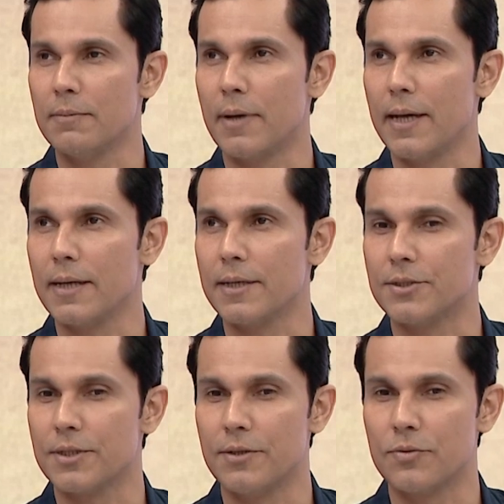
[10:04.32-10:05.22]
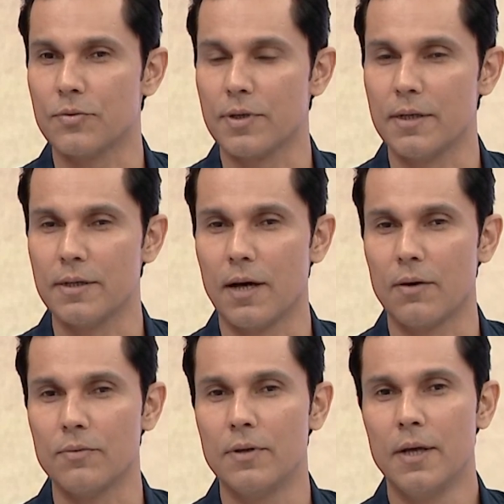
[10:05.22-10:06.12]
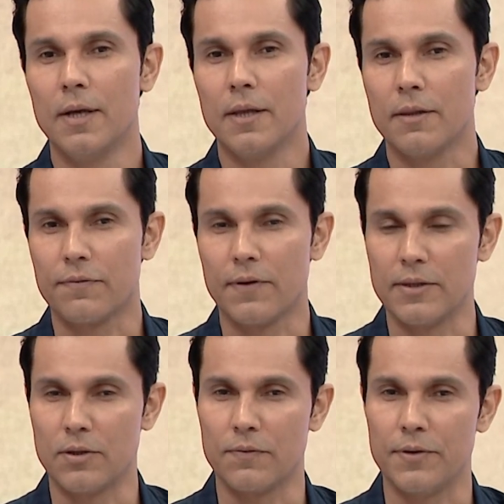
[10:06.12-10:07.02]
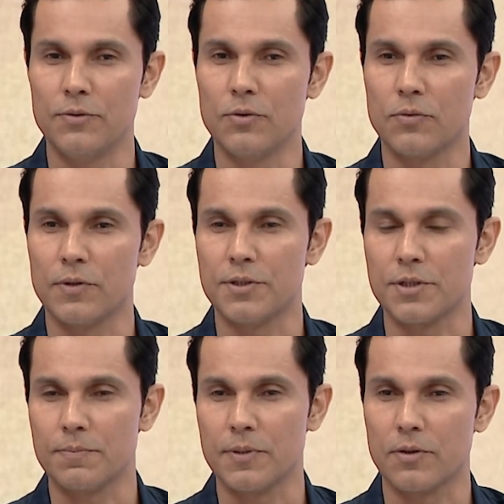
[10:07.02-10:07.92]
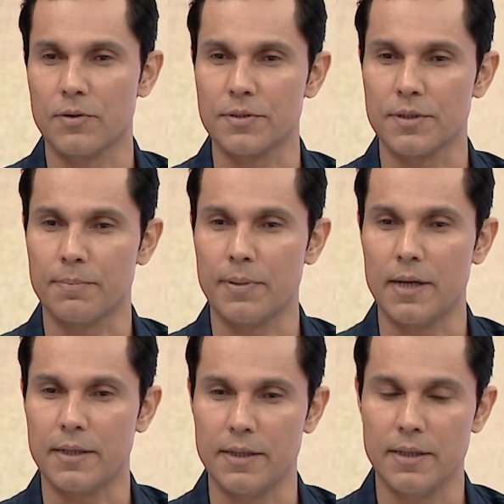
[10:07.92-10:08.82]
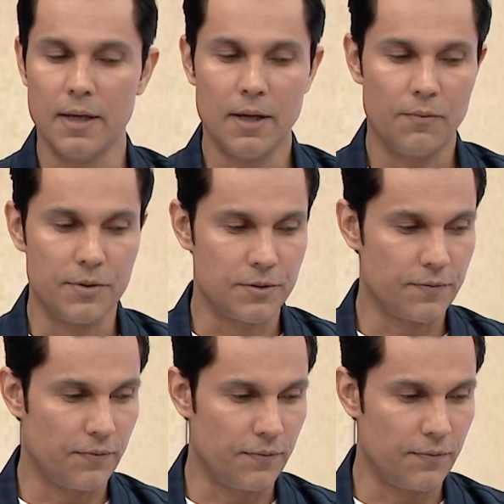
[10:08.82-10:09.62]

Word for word: mileage and to run down the father of Hindutva just because a party which,